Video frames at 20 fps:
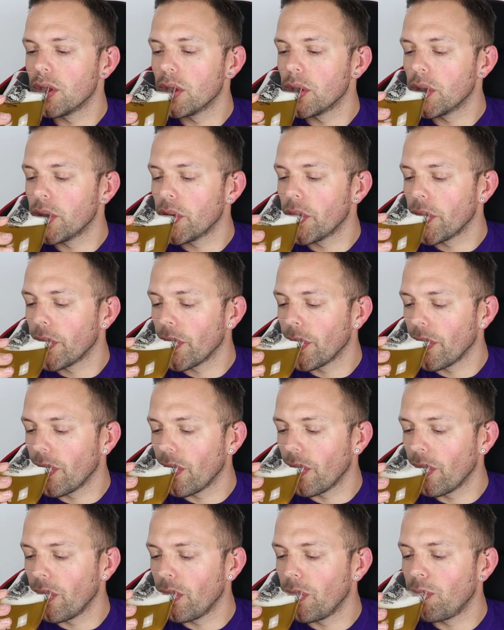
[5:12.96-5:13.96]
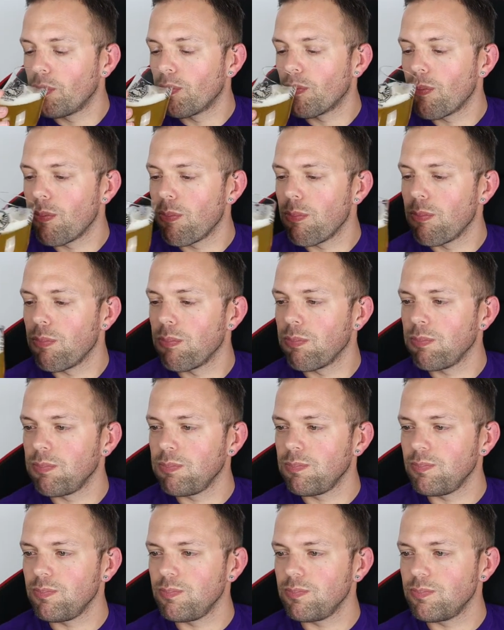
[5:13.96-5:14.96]

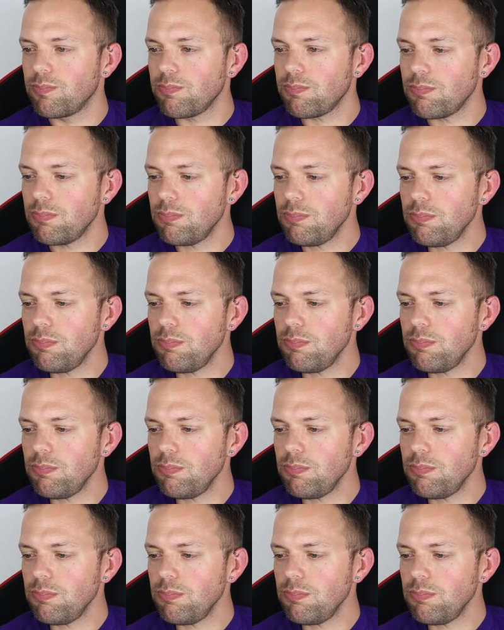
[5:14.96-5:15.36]
(silence)